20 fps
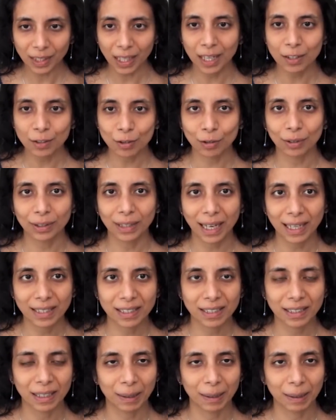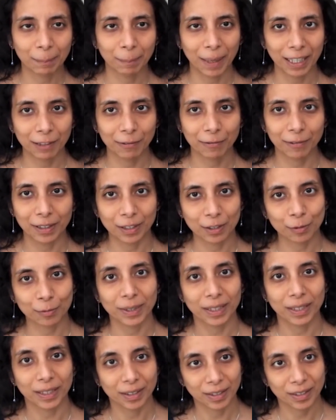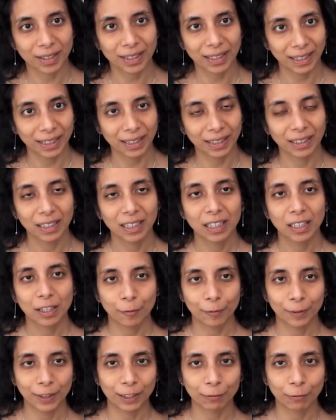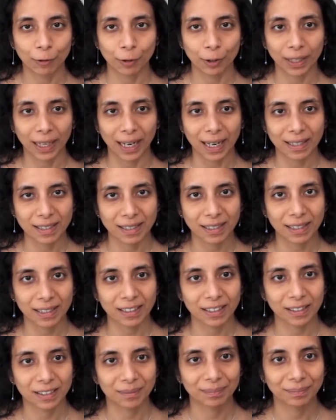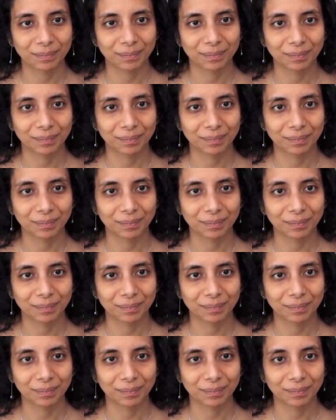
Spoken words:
And so that's the benefits we are seeing with ForecastNet.